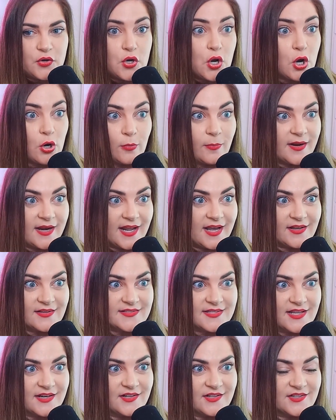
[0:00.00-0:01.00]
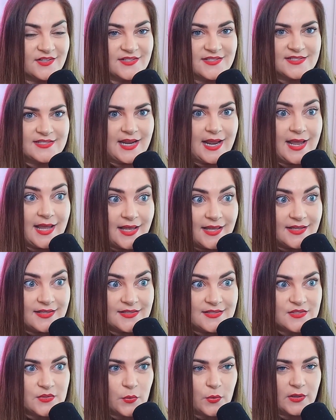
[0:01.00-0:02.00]
nobody else
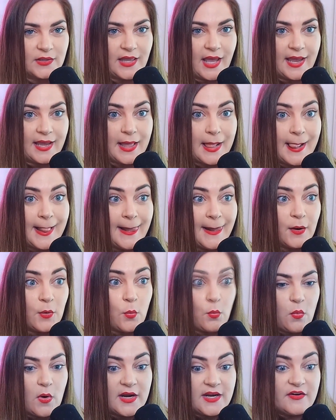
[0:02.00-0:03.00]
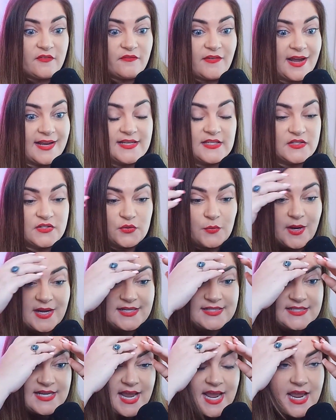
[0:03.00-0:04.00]
understands or like, what advice do
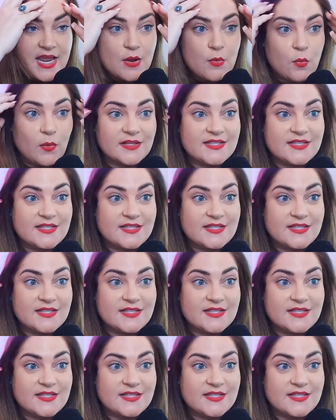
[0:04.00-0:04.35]
I take?